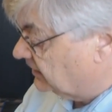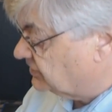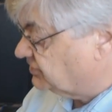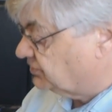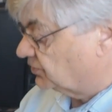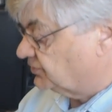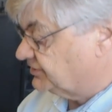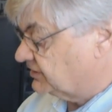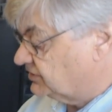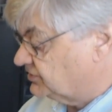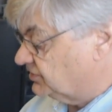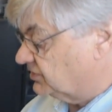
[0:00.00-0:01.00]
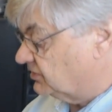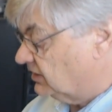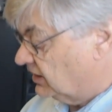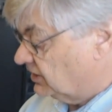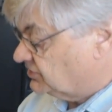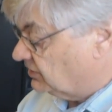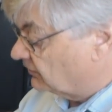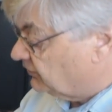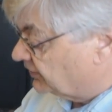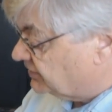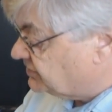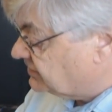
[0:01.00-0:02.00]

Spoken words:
and it stores it in two. So I've got a